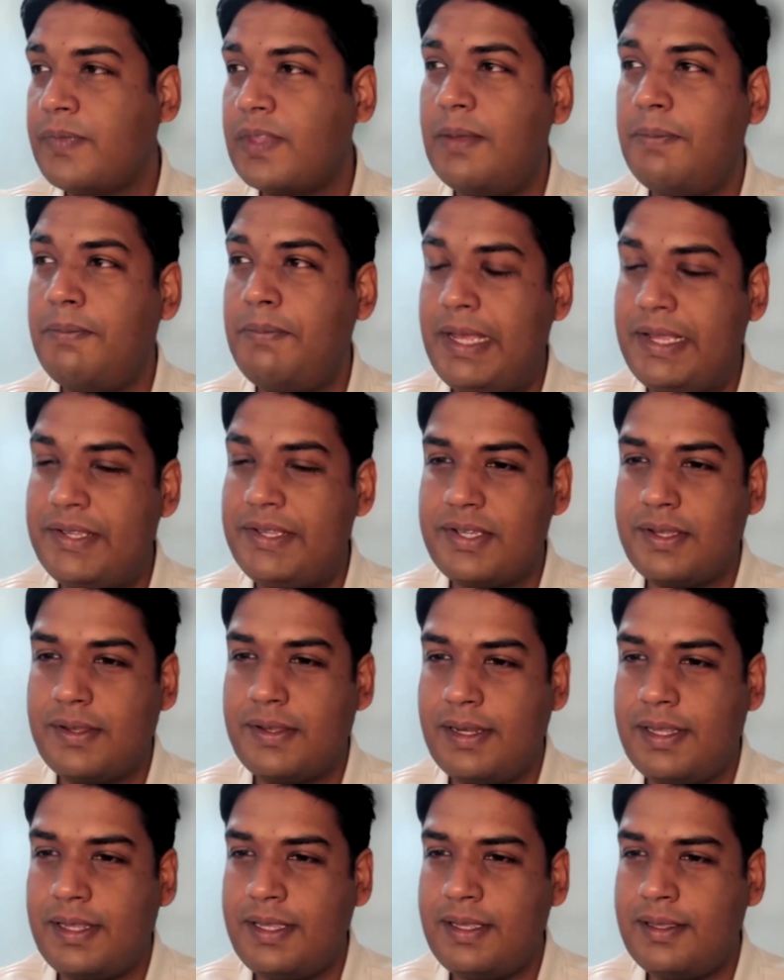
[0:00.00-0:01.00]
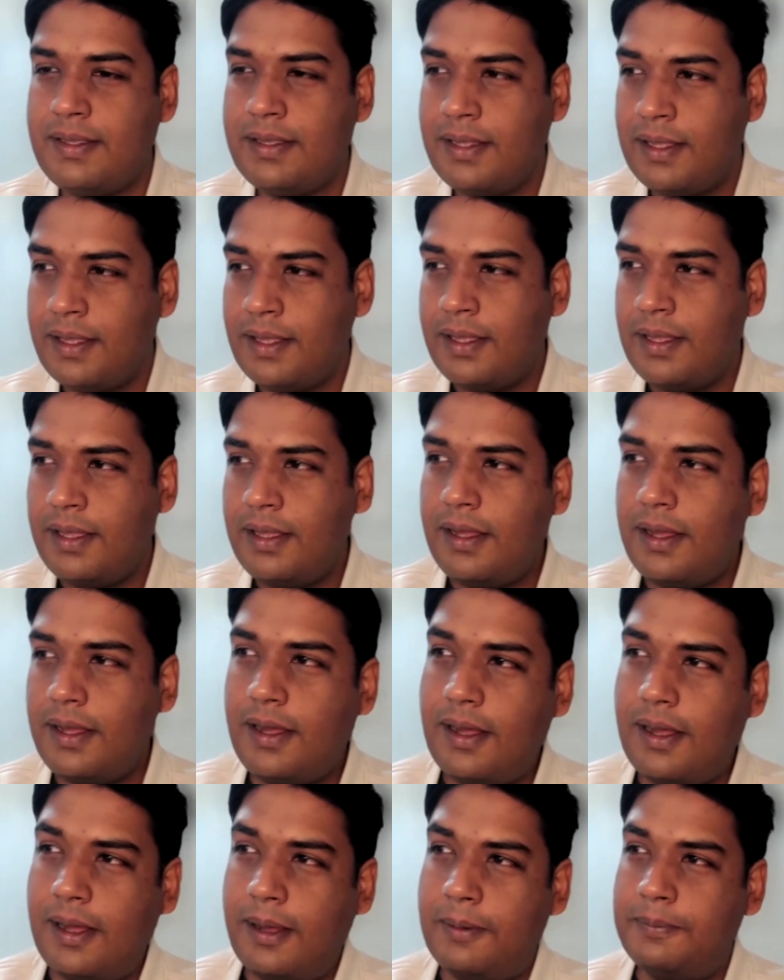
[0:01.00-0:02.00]
basically
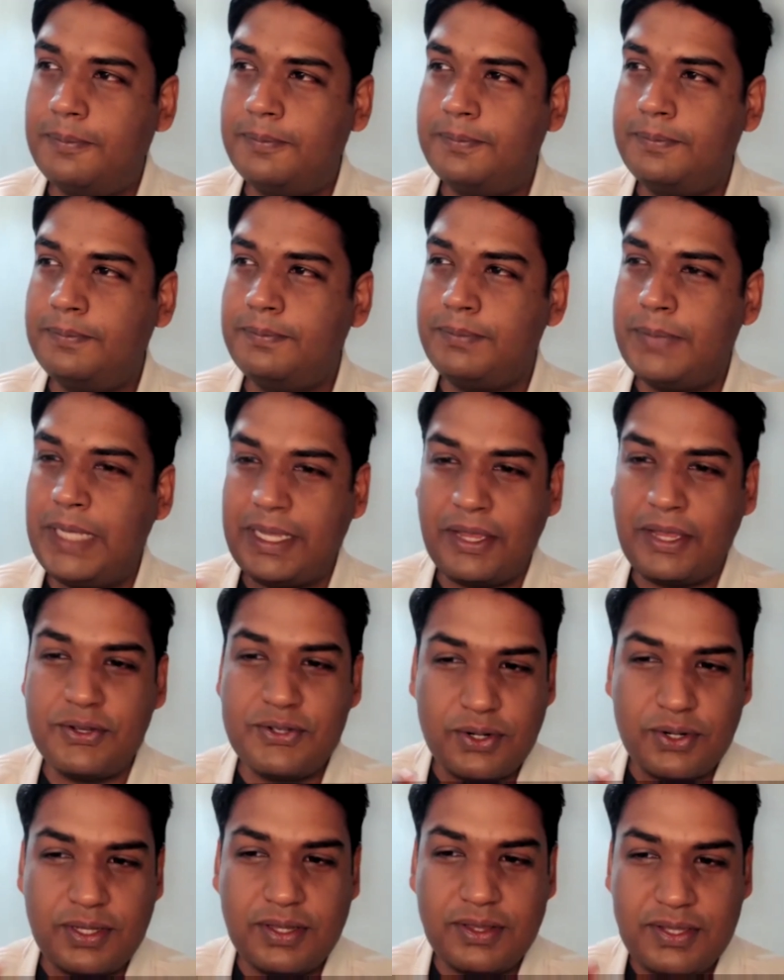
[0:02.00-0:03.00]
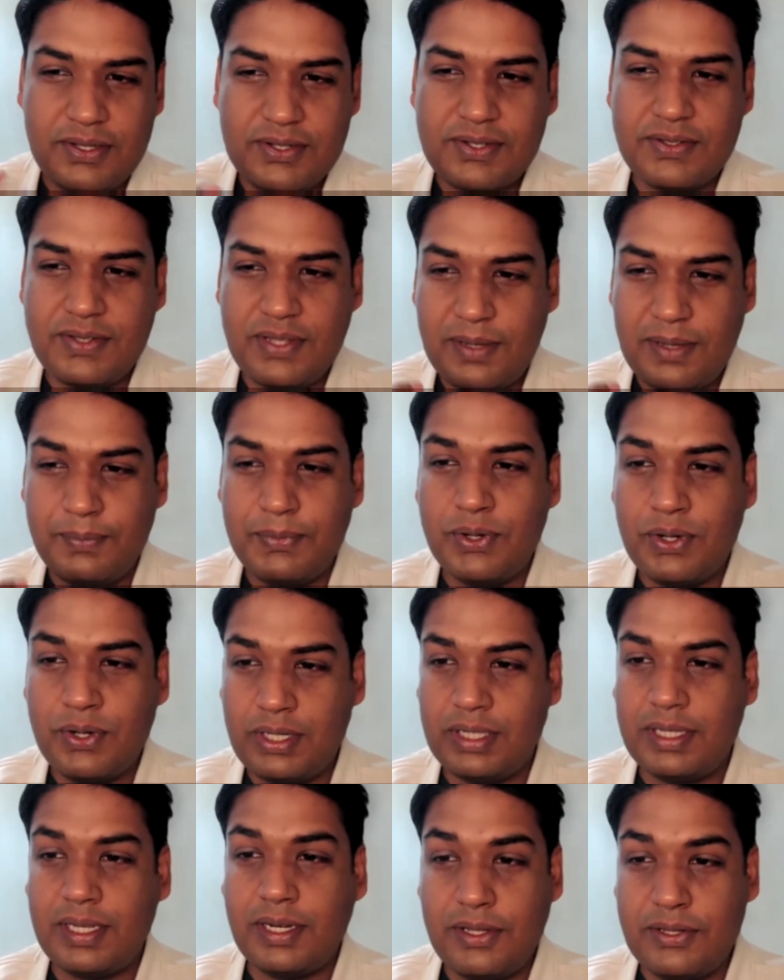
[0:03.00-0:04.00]
making sure that this is the community
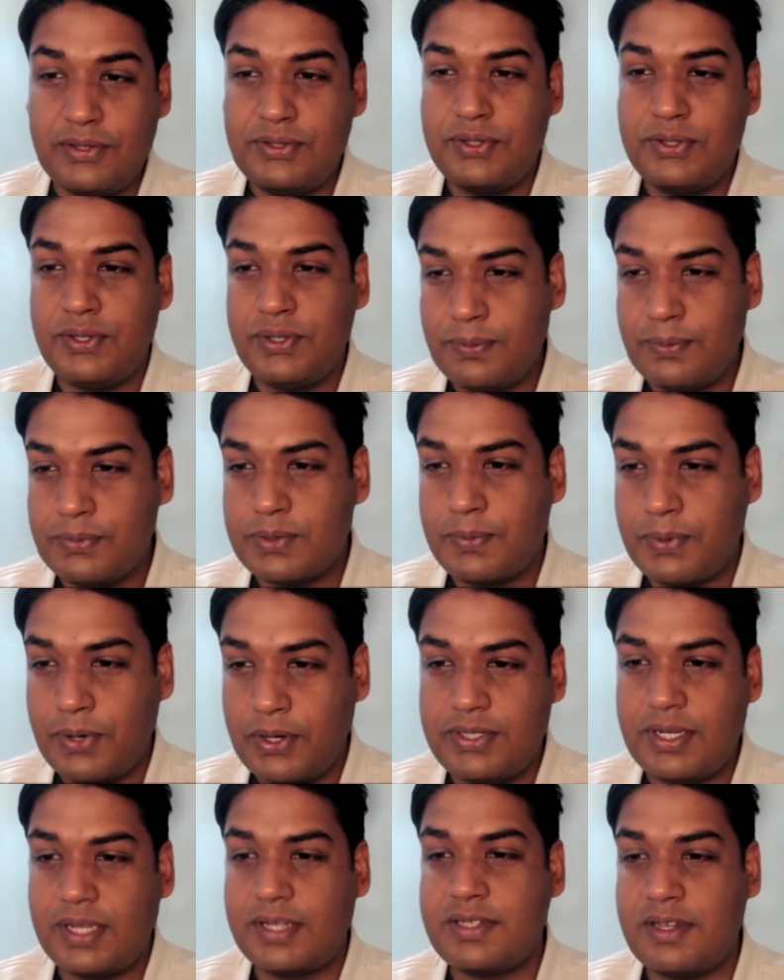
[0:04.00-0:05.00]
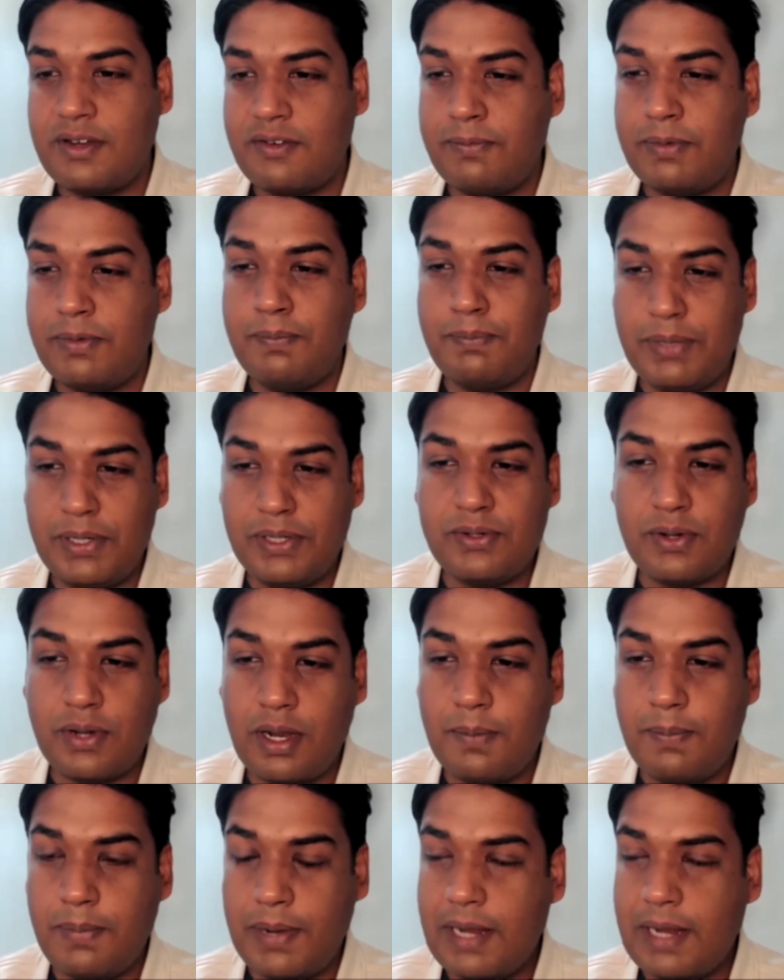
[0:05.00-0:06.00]
that consumes projects that have been built on our
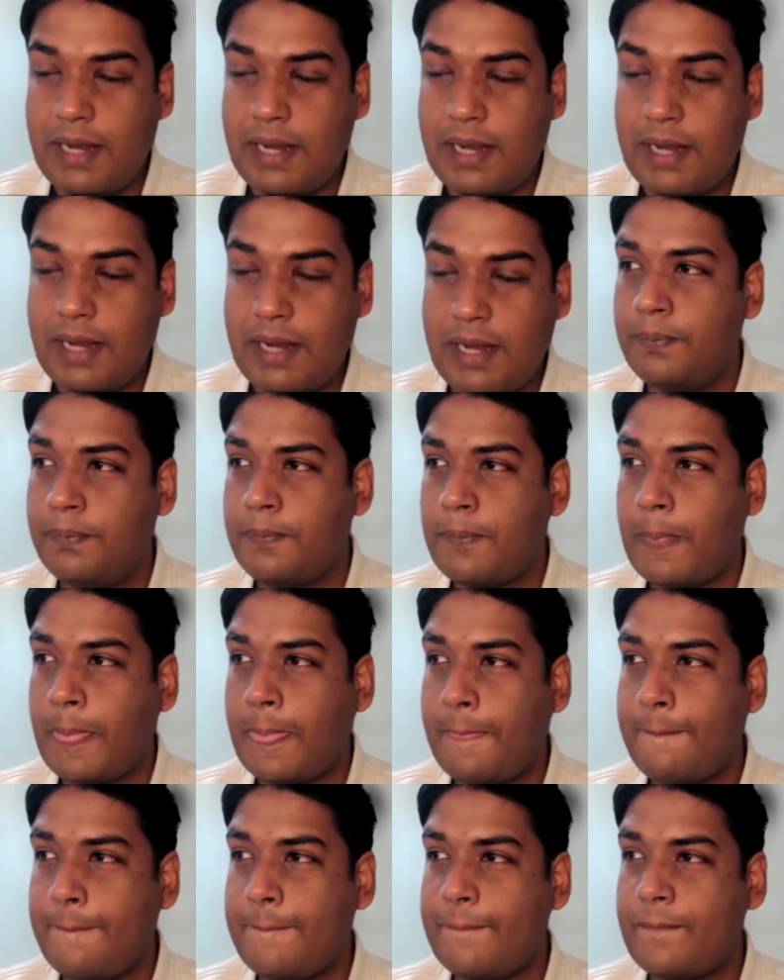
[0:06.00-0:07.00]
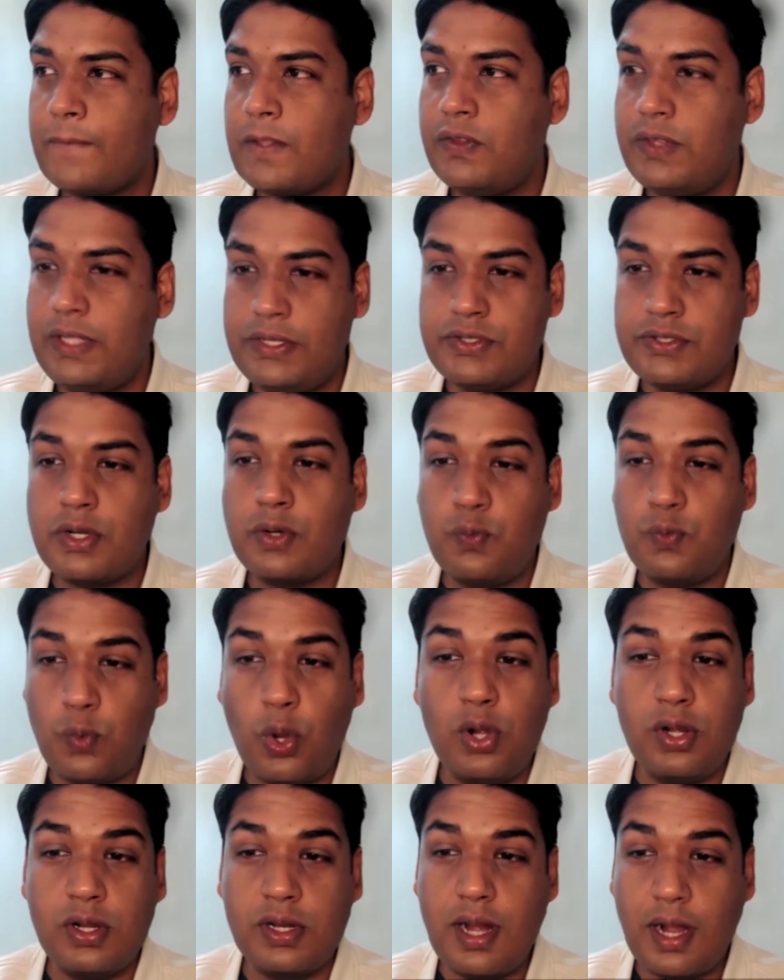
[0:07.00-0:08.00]
platform. These are
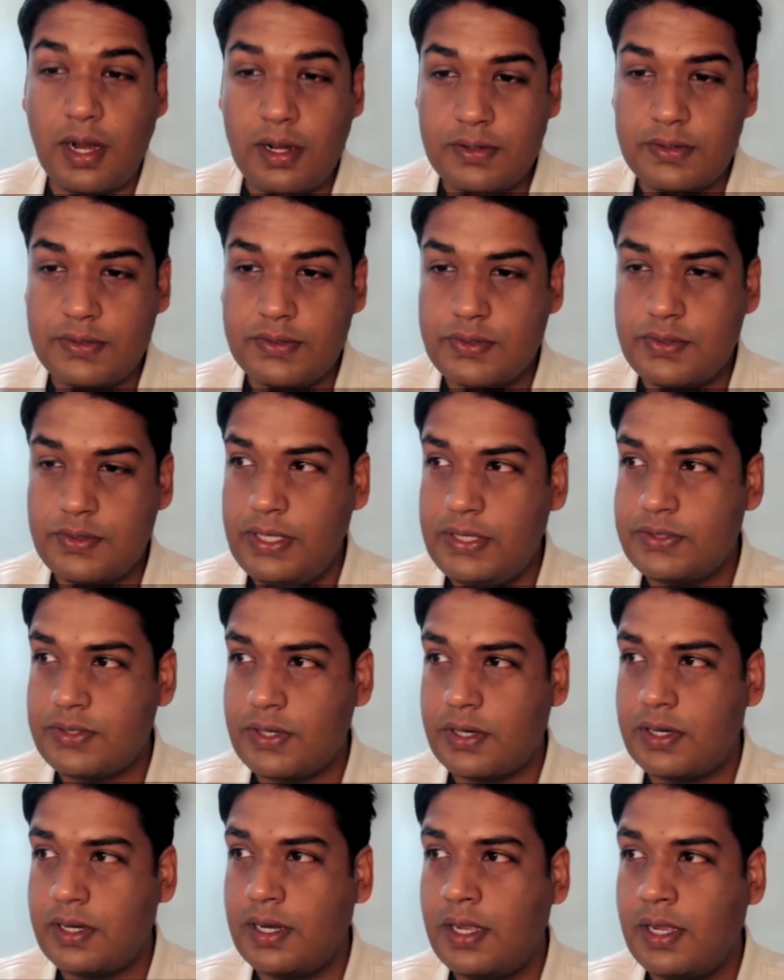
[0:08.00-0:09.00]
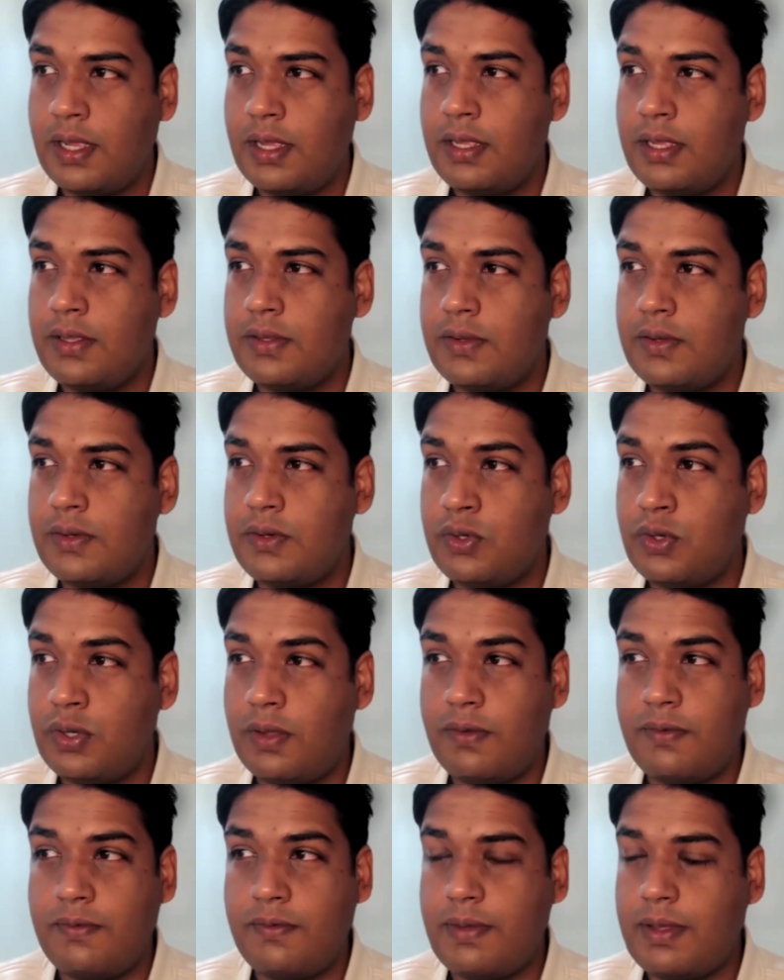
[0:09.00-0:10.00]
walled gardens. These are
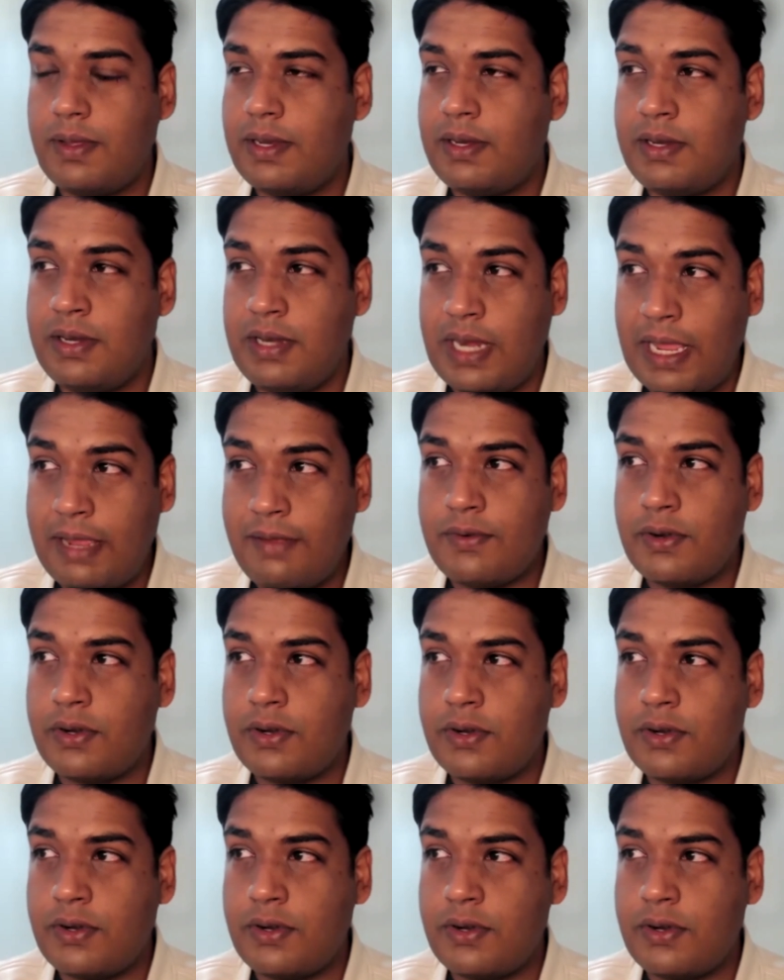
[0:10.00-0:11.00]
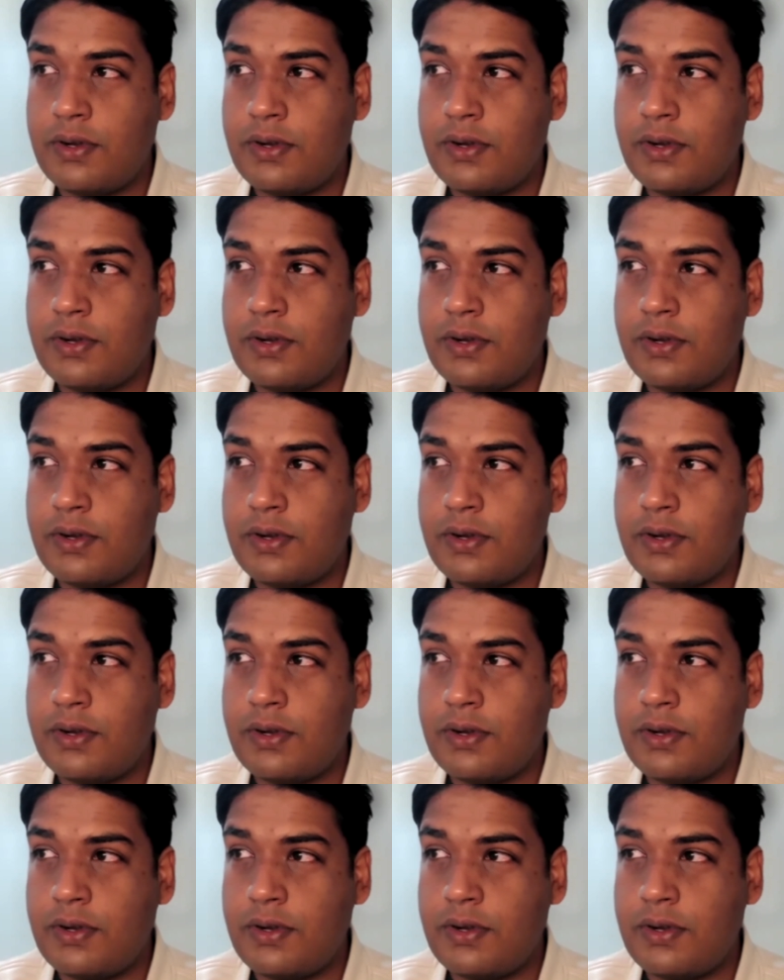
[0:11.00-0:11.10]
never is